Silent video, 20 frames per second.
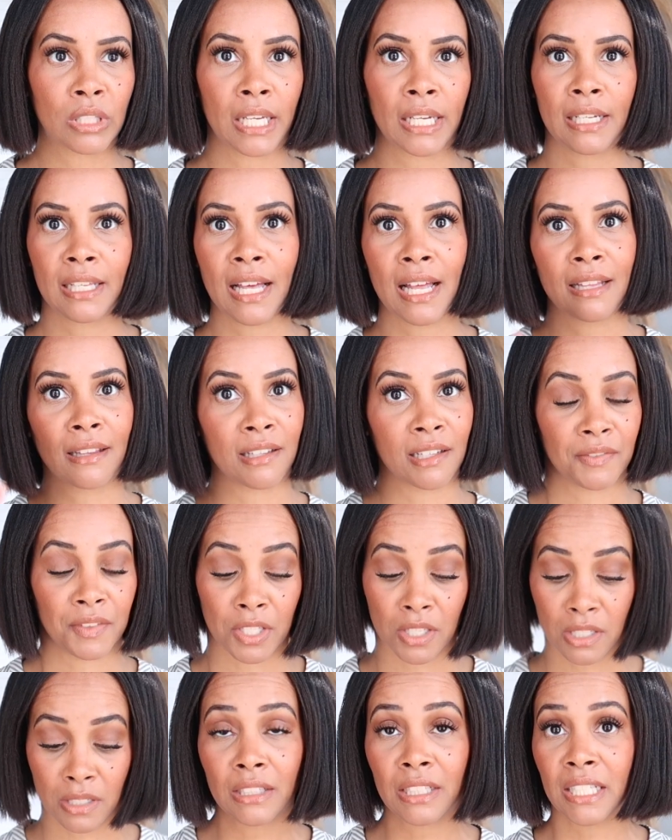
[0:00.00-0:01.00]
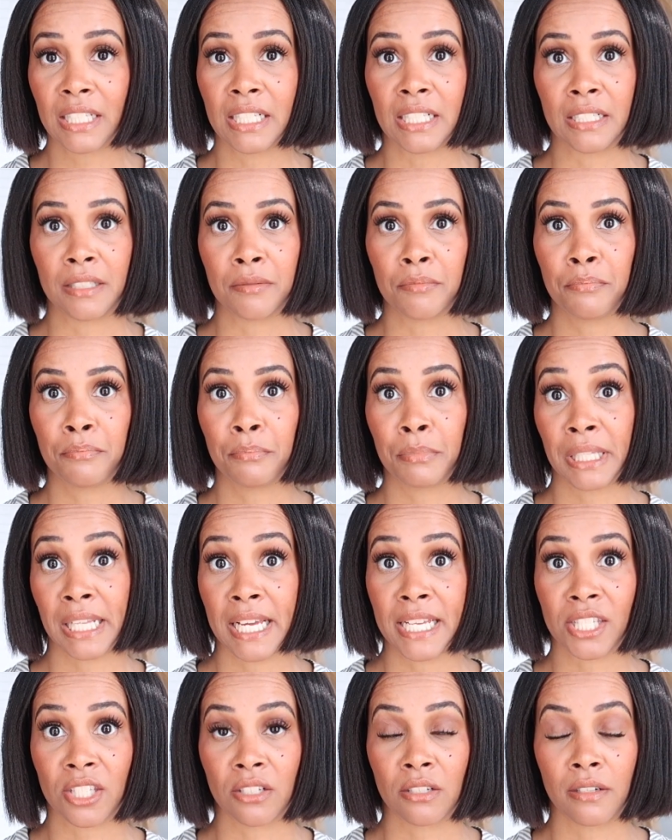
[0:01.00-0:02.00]
Like I love this linen
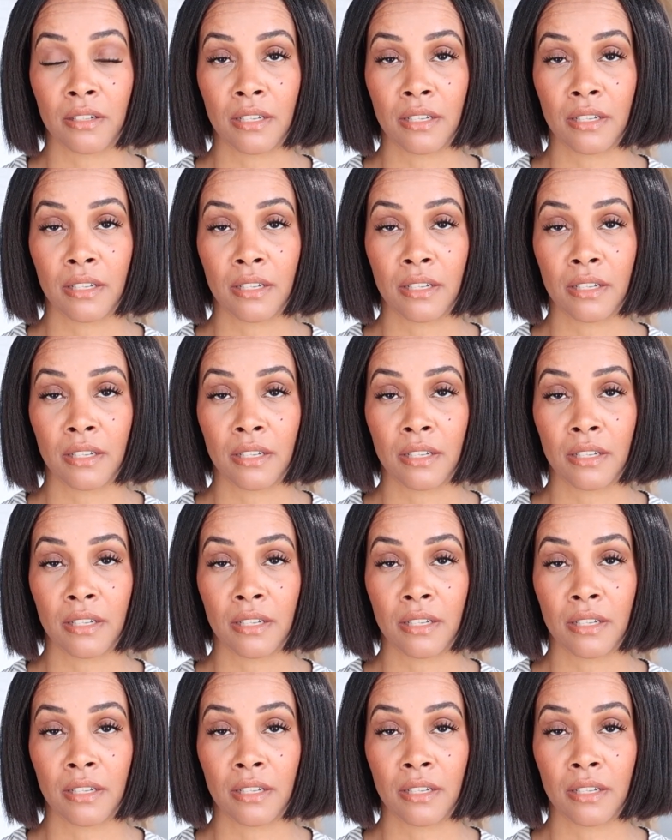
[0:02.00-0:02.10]
blazer.